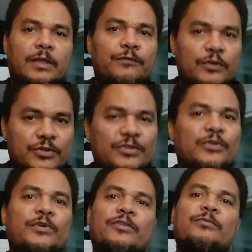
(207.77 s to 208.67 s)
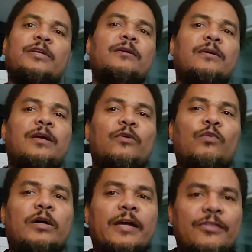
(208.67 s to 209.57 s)
If you're still with me,
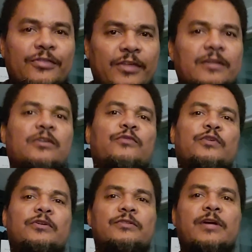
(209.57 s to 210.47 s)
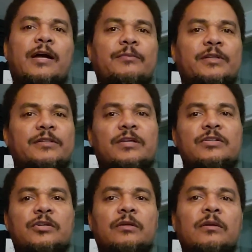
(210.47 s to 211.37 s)
well, I thank you for your time and
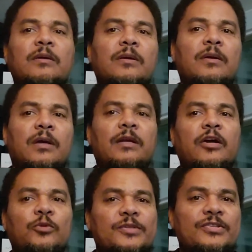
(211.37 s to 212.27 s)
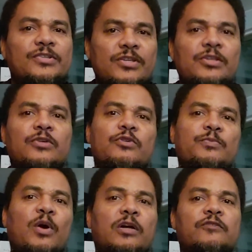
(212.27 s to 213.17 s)
attention, and I hope to see you
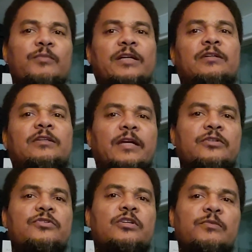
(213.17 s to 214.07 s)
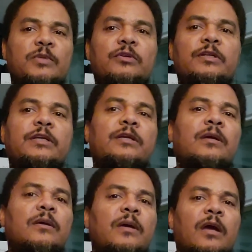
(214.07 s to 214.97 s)
as part of my collector's community
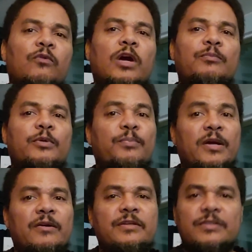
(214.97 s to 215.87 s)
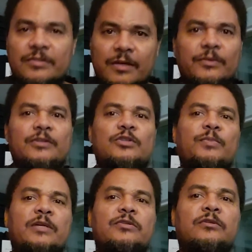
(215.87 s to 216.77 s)
where I'm preparing something
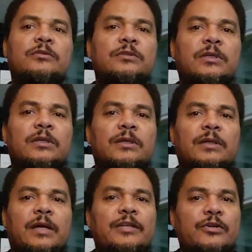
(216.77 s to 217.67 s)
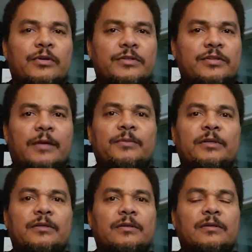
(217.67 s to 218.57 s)
special and you're
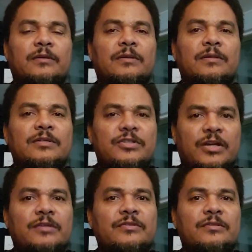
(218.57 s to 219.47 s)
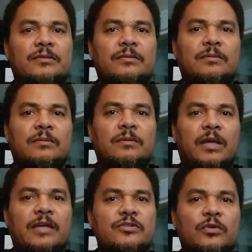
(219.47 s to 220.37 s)
accepted Jest
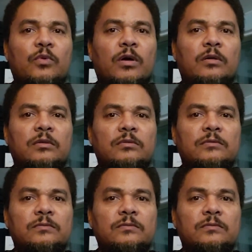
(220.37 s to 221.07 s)
as you are.